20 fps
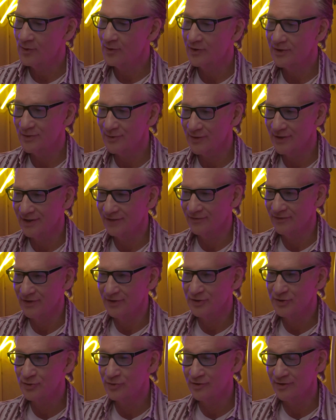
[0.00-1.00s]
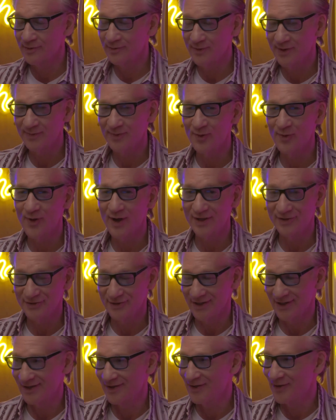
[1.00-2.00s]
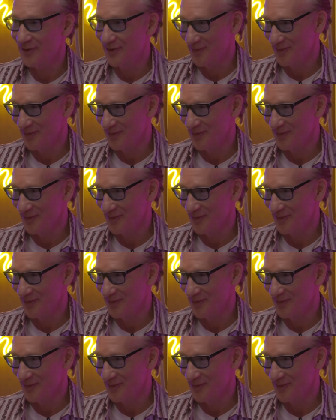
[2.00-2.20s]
We're doing it for the 200 people watching it.